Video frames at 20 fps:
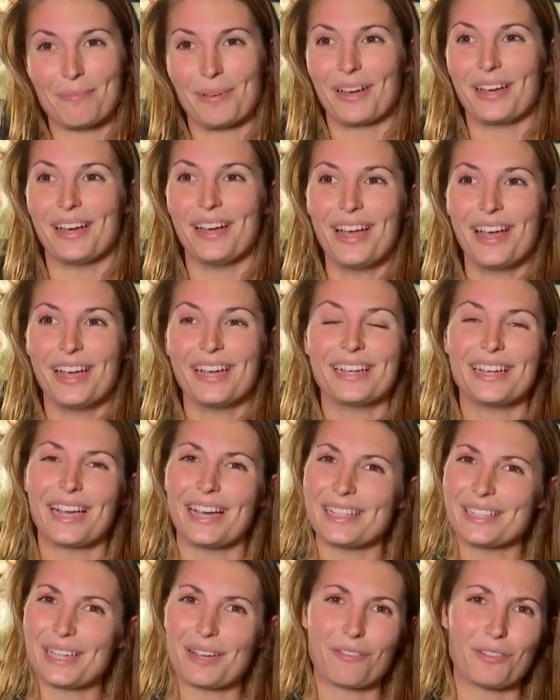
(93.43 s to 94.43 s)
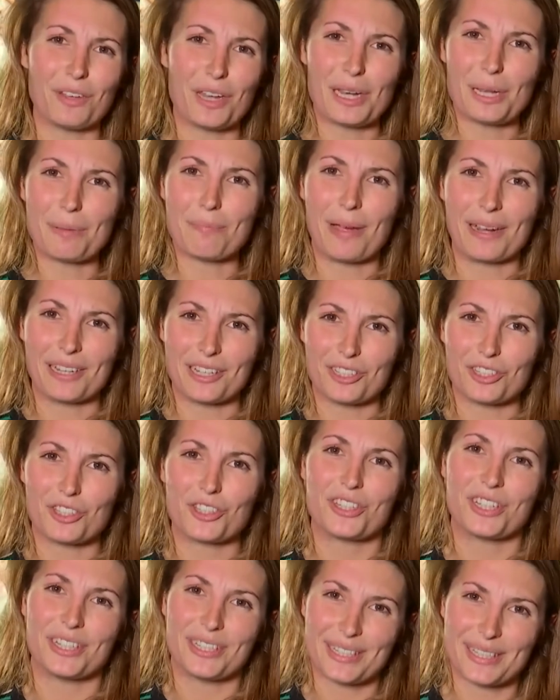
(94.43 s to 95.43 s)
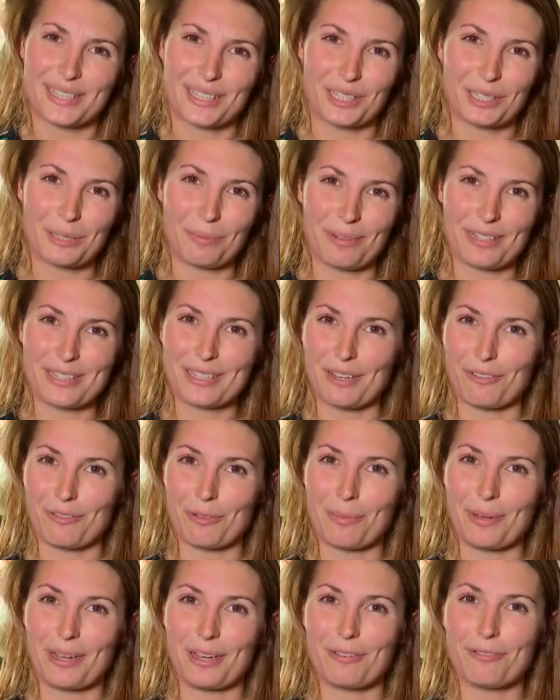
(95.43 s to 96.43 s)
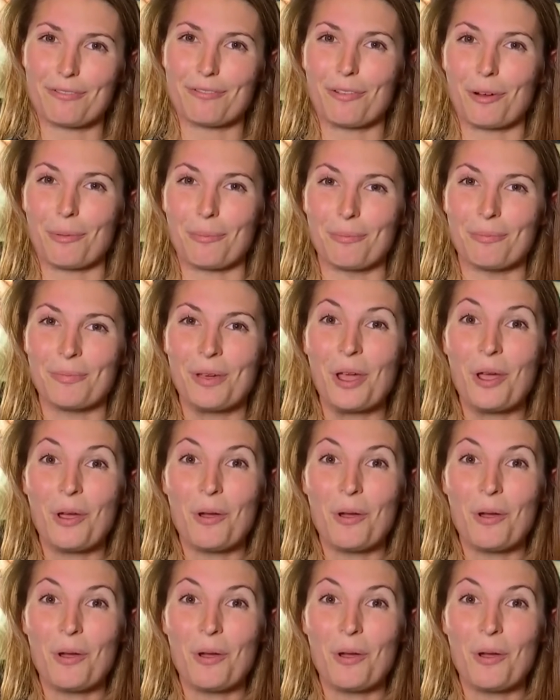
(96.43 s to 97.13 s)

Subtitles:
But yeah, I definitely managed to distance myself a bit from